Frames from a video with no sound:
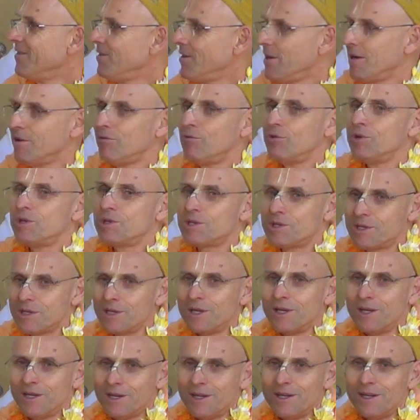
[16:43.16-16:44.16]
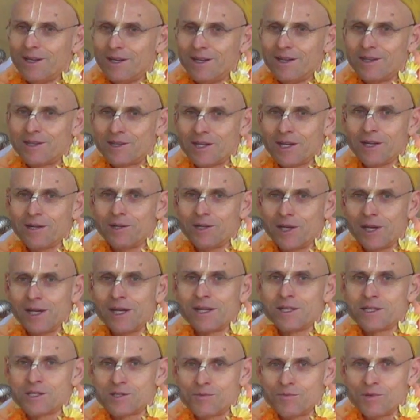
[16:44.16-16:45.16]
They would tell,
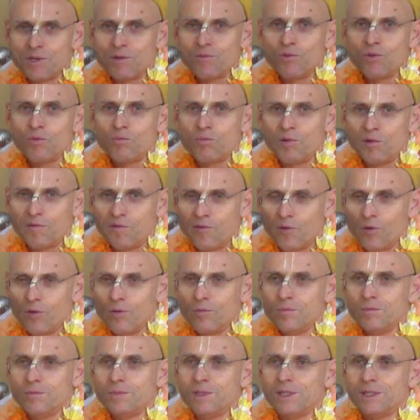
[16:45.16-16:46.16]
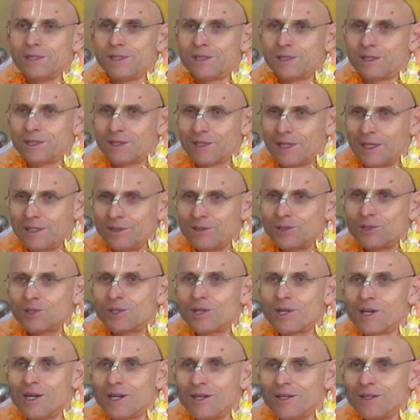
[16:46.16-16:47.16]
yes, we will perform this
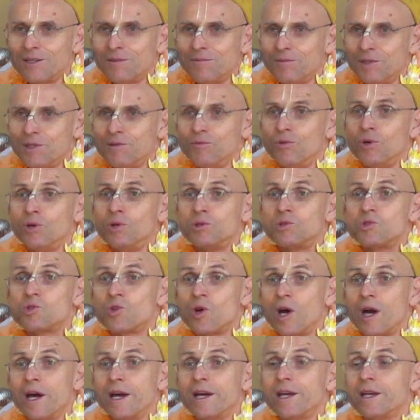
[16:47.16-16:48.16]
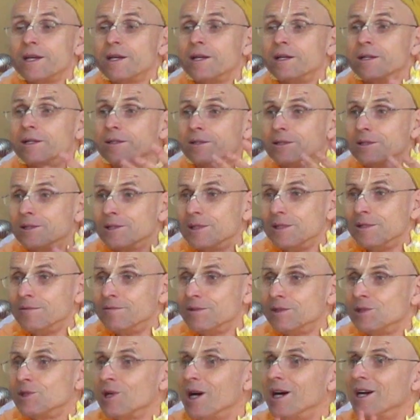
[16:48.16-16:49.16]
sanskar, we will try, you can
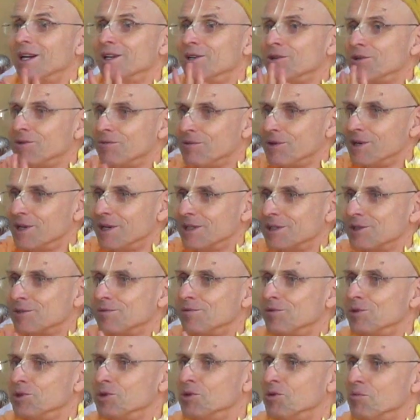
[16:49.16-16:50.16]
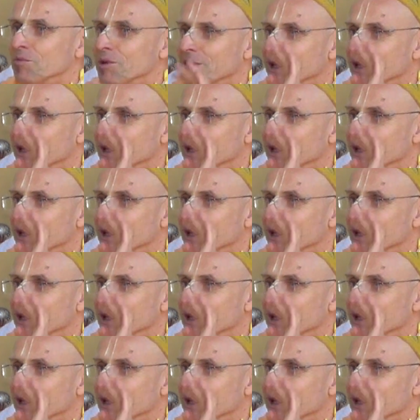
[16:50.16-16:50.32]
see the child, we ask for your